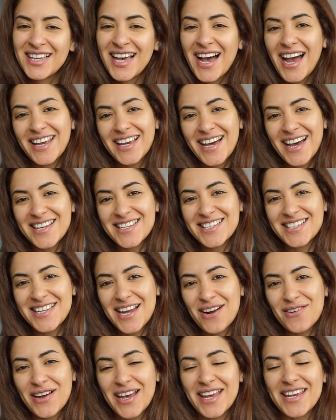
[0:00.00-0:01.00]
Hi guys,
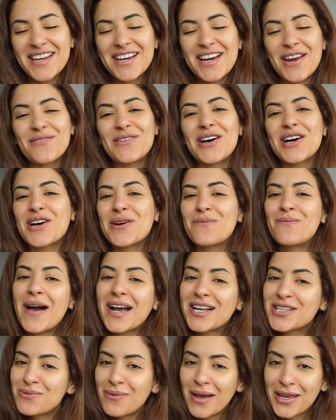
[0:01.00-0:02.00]
Sarah here and welcome
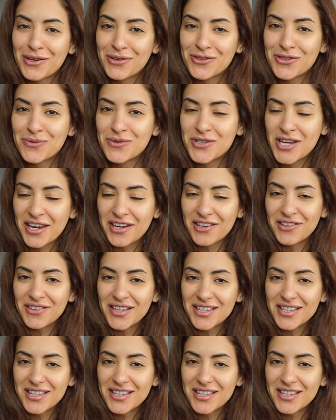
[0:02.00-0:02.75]
back to my YouTube channel.